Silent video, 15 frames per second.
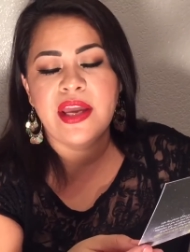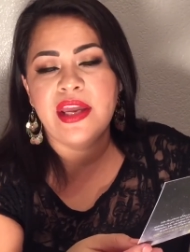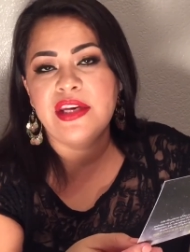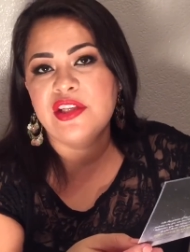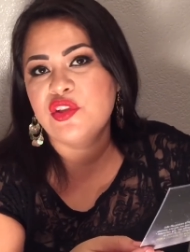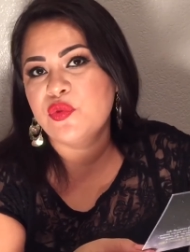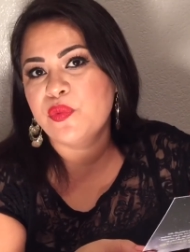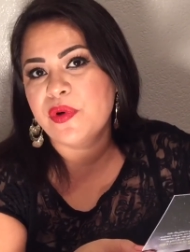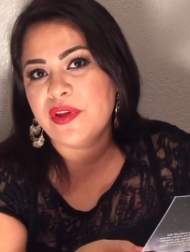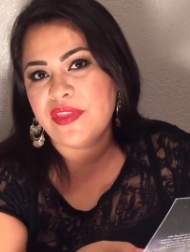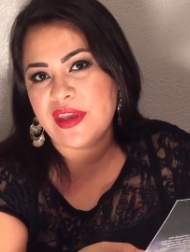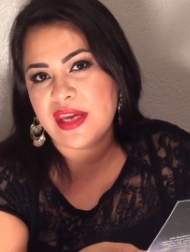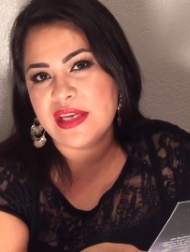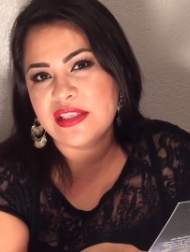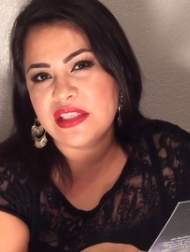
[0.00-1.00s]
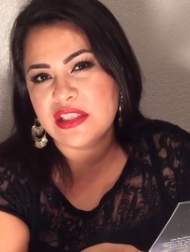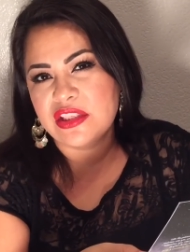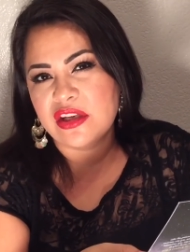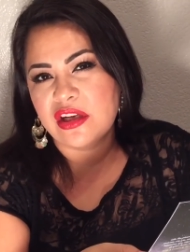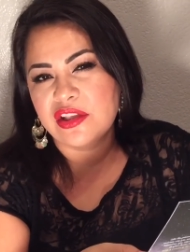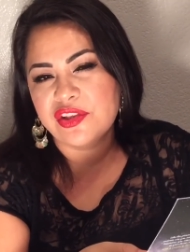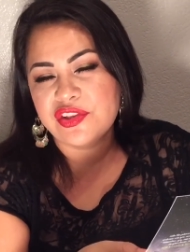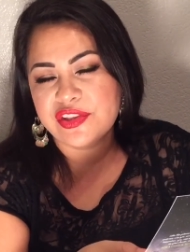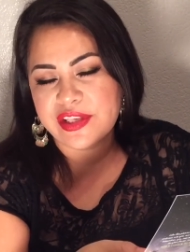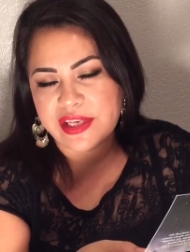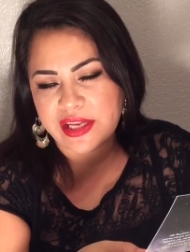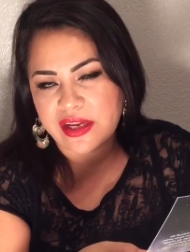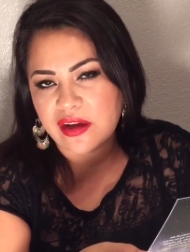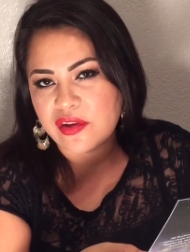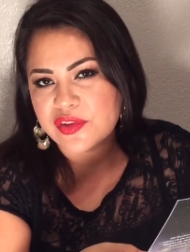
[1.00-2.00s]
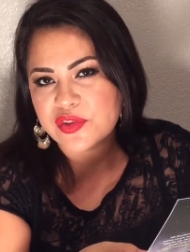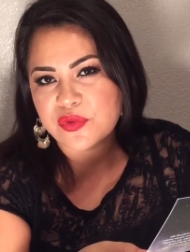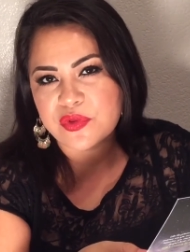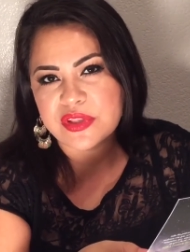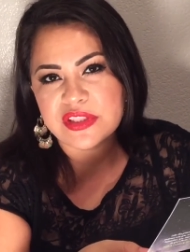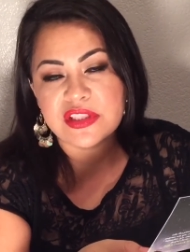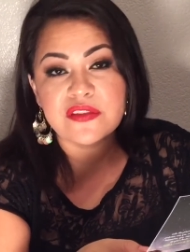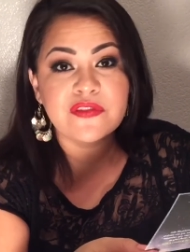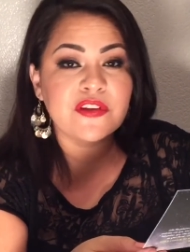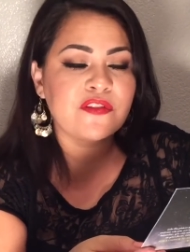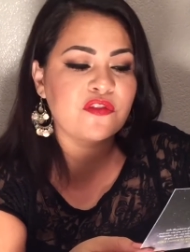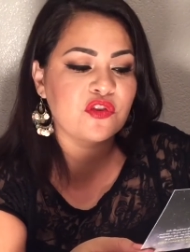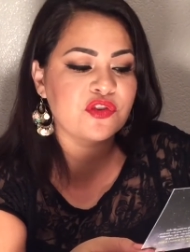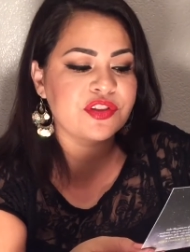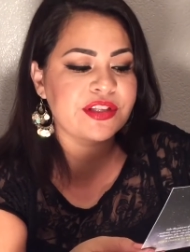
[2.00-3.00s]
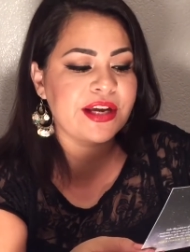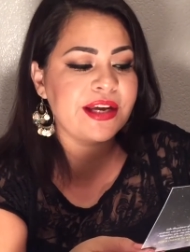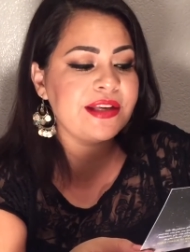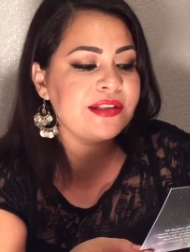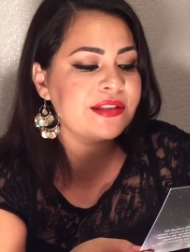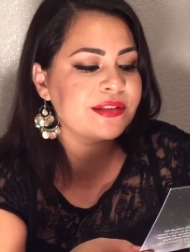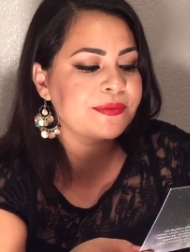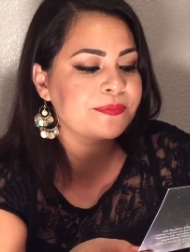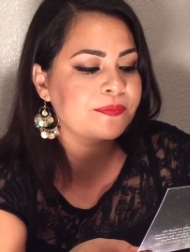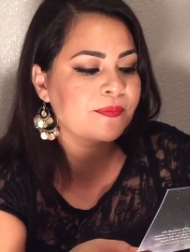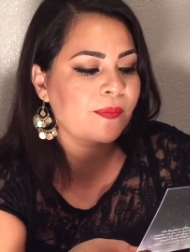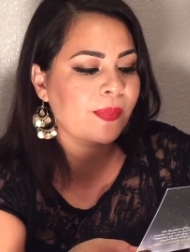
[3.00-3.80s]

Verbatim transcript: And it's worth $18 and I also received a full size.